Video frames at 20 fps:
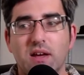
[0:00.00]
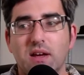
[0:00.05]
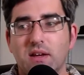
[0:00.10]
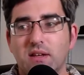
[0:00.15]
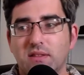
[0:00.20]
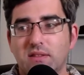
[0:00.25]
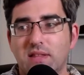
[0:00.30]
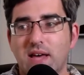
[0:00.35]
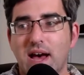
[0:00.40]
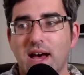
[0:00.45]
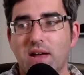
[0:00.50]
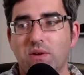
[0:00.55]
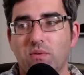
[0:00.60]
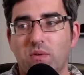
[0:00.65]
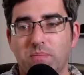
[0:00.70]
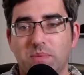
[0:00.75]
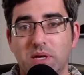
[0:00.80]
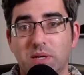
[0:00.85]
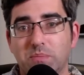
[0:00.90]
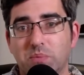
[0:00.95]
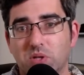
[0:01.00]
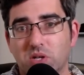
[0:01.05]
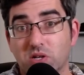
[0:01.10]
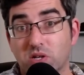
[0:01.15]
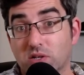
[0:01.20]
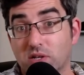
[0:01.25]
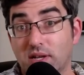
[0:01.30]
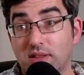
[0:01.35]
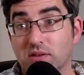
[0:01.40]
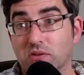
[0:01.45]
that when people
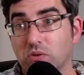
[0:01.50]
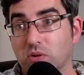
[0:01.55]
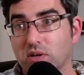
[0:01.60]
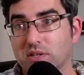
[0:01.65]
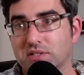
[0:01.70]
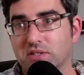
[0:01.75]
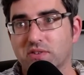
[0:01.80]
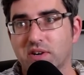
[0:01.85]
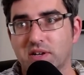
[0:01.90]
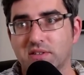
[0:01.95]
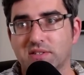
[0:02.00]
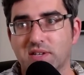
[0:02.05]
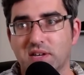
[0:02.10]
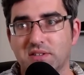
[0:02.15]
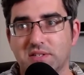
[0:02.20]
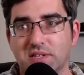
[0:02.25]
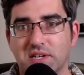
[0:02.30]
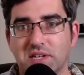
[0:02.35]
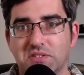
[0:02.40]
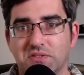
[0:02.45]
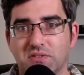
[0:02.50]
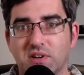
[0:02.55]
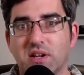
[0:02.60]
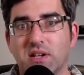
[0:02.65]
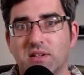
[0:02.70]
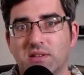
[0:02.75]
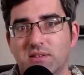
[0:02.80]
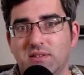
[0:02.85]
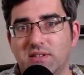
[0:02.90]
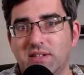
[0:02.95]
are in the course of criticizing
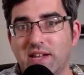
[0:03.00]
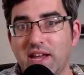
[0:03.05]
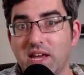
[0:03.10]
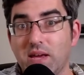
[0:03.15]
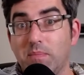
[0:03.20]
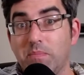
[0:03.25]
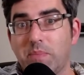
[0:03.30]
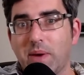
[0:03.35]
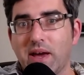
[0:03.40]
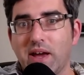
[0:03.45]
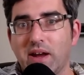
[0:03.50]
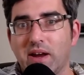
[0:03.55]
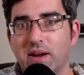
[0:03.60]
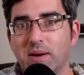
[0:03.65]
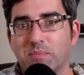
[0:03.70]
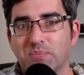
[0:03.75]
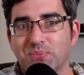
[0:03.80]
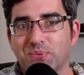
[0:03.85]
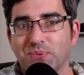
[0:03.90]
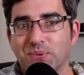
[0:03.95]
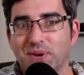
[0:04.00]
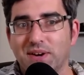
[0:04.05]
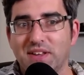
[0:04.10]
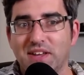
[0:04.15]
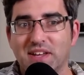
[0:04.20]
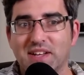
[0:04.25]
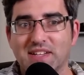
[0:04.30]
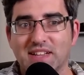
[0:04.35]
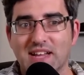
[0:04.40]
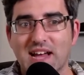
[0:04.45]
Israel, lay bare
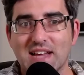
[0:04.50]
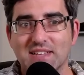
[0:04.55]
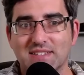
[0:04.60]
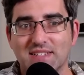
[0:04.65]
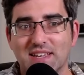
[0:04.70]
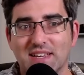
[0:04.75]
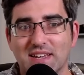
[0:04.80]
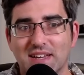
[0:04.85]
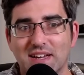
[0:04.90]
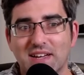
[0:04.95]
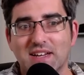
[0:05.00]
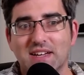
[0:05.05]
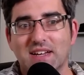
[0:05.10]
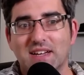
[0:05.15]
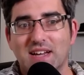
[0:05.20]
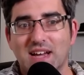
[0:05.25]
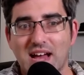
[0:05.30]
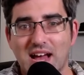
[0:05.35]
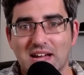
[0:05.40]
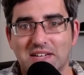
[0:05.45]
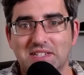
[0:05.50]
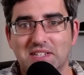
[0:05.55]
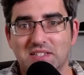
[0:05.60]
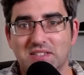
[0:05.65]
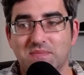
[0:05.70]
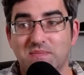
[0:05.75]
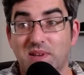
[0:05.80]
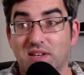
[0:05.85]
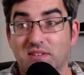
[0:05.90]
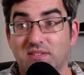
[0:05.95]
pretty classic anti
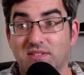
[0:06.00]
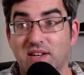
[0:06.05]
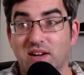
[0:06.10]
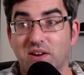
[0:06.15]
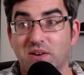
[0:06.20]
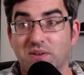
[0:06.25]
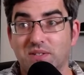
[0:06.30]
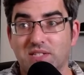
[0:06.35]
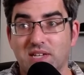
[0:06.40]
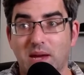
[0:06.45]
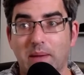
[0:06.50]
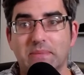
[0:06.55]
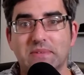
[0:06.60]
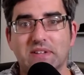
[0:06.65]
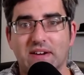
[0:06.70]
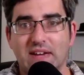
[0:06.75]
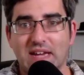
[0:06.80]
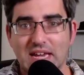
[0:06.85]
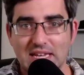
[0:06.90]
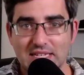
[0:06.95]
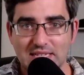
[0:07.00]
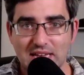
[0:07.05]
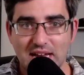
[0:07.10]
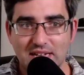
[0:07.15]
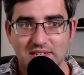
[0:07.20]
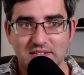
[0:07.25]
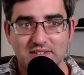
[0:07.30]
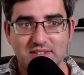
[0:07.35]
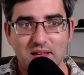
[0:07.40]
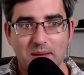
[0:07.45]
Semitic stereotypes. There is
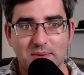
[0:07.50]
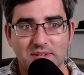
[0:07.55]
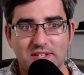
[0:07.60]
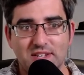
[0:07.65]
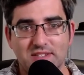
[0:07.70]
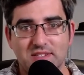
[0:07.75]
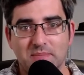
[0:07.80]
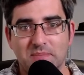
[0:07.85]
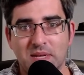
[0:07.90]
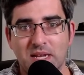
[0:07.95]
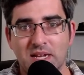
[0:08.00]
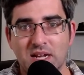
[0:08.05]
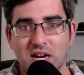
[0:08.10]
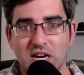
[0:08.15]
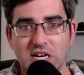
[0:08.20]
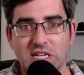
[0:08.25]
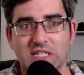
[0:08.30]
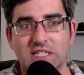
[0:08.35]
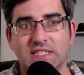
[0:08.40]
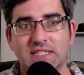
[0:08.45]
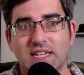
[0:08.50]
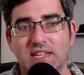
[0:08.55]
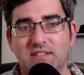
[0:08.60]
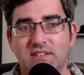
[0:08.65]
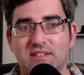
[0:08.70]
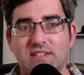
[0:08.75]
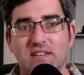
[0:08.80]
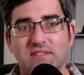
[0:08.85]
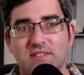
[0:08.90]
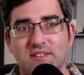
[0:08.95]
anti Semitism in Ireland. It's
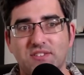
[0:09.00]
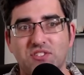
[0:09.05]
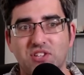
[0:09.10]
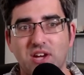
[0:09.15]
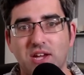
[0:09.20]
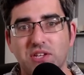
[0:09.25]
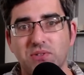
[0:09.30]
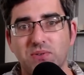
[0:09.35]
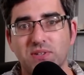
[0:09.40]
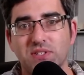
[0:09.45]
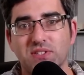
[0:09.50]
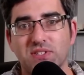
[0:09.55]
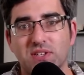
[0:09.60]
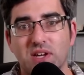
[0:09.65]
disingenuous,